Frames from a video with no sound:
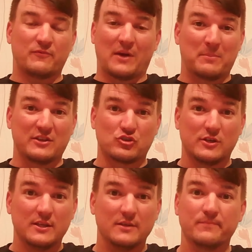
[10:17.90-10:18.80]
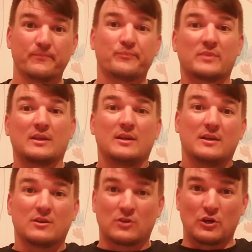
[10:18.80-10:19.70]
family tree
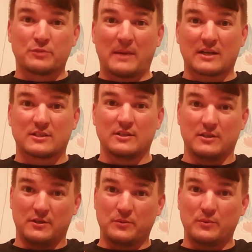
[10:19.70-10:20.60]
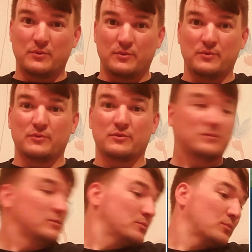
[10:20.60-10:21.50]
goes back to
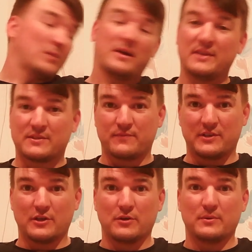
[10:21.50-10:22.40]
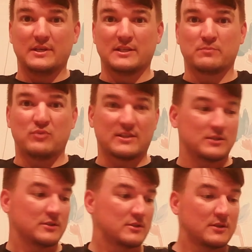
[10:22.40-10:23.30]
where this video is
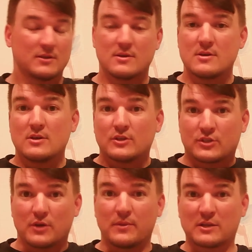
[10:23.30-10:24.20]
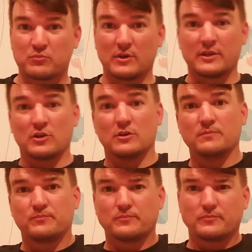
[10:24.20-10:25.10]
present. So that's pretty
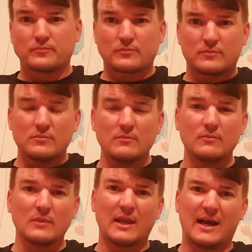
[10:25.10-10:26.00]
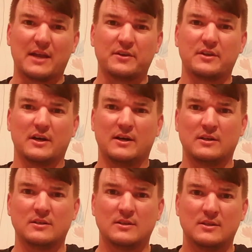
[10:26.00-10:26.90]
cool. And there